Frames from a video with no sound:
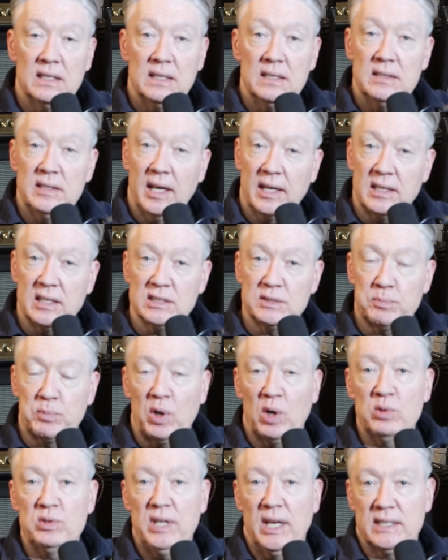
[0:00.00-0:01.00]
Take this
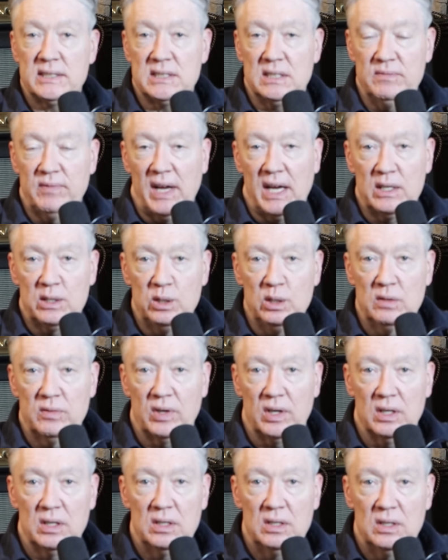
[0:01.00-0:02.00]
protest in
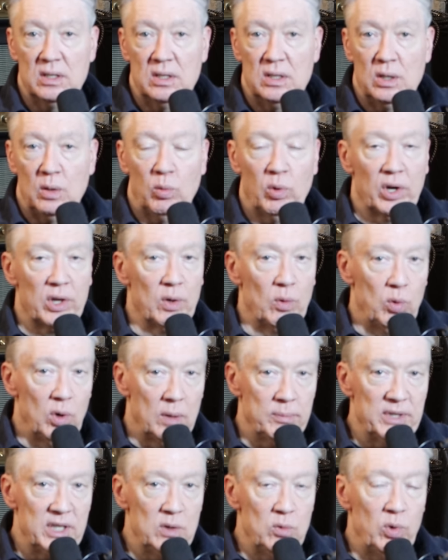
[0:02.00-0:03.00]
Vancouver, where the
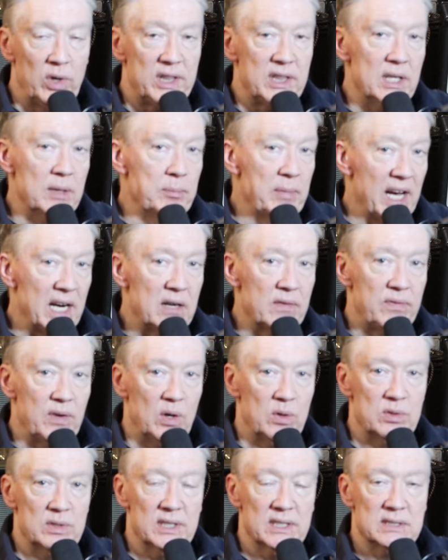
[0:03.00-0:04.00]
woman with the
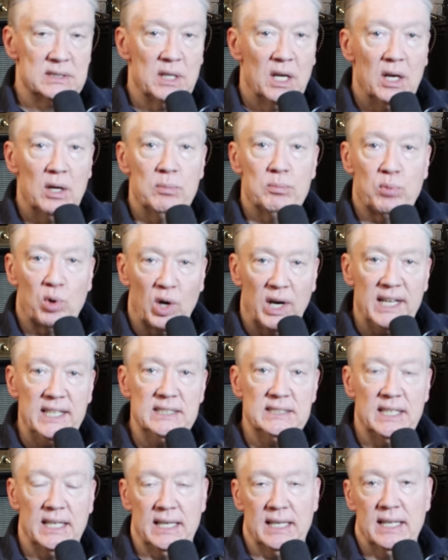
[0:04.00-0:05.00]
megaphone is
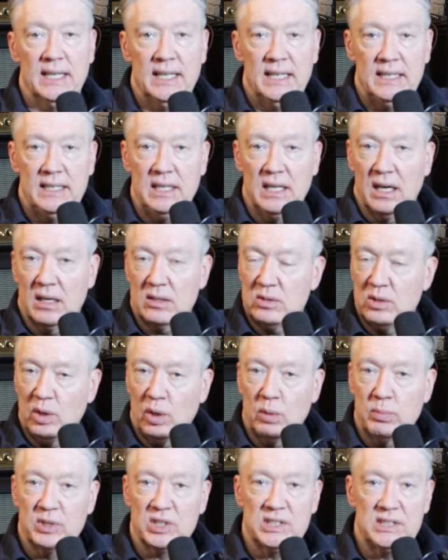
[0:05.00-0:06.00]
praising the
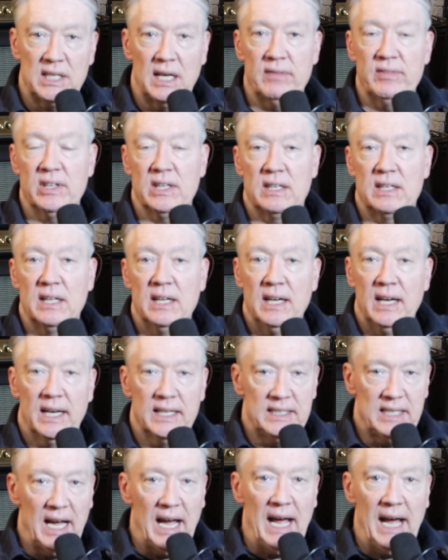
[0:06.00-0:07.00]
October 7th
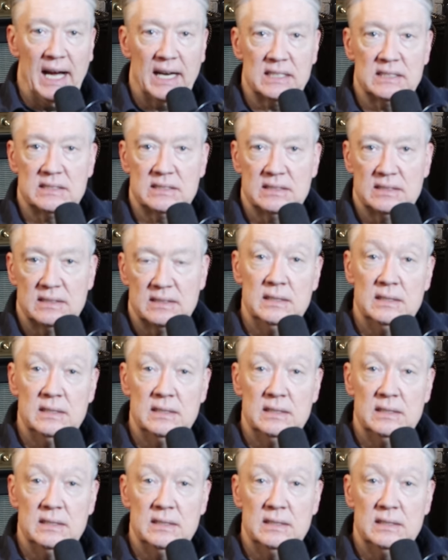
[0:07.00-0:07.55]
attacks.